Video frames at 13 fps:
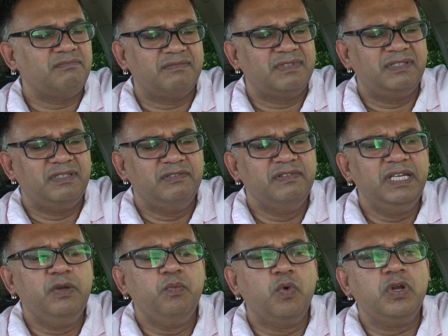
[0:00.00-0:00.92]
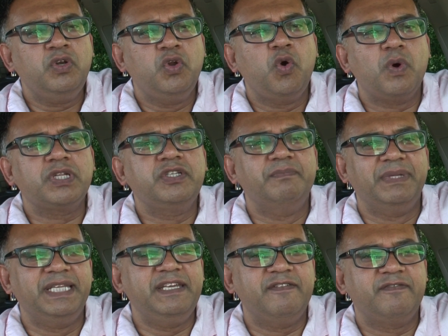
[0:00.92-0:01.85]
you really wouldn't know what to
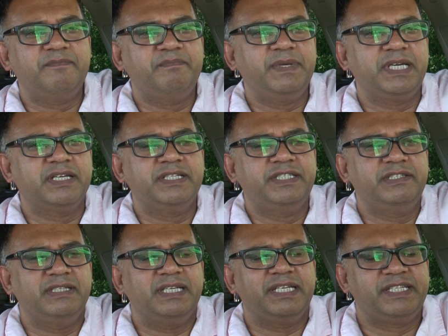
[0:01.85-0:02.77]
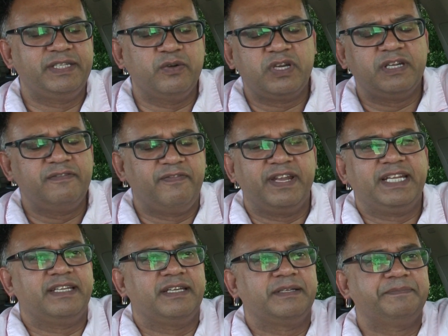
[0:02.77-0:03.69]
believe because it's so
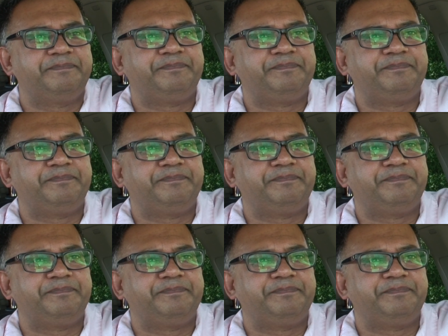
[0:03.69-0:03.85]
conflicting.